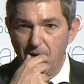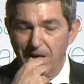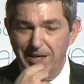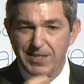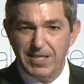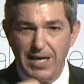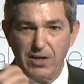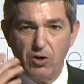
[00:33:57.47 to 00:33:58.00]

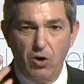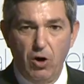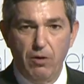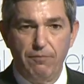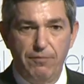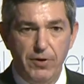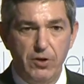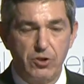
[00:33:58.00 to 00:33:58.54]
Is that
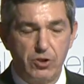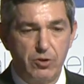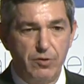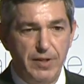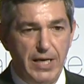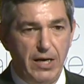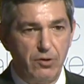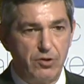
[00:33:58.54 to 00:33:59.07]
obvious to
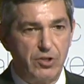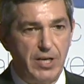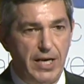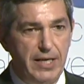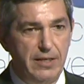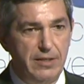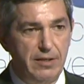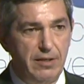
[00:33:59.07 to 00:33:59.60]
the
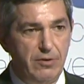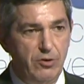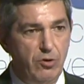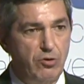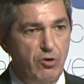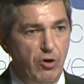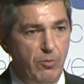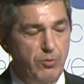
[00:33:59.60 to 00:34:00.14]
outside
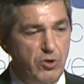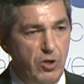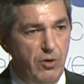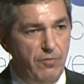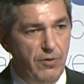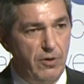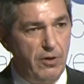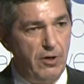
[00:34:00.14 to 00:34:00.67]
neutral
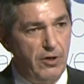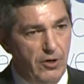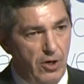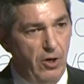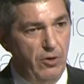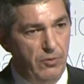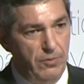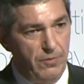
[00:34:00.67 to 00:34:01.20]
observer?
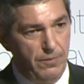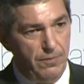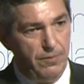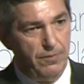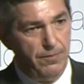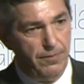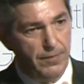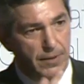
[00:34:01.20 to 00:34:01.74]
No.
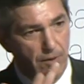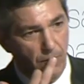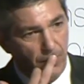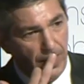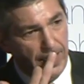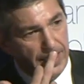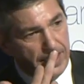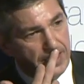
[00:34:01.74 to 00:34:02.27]

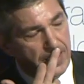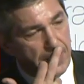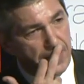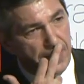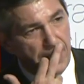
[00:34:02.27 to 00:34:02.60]
Why?